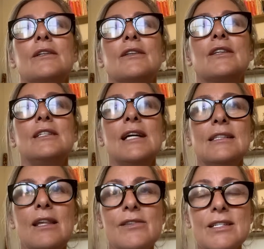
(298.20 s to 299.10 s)
the
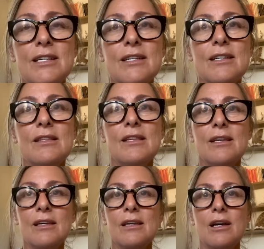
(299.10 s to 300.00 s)
density,
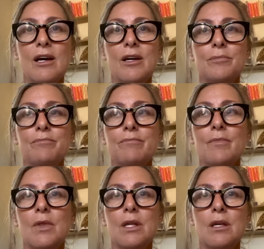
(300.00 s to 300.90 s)

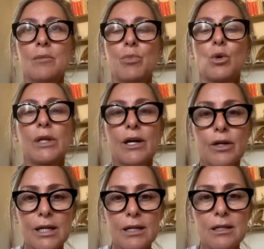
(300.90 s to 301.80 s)
the
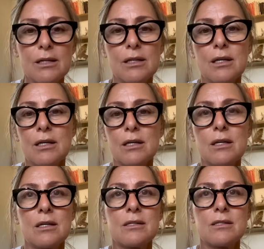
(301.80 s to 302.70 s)
polarity
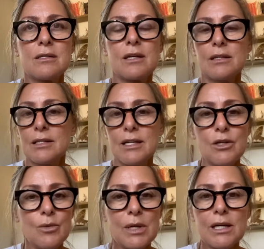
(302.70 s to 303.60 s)
is
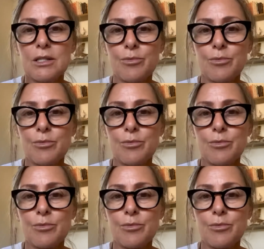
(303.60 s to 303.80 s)
continuing, it's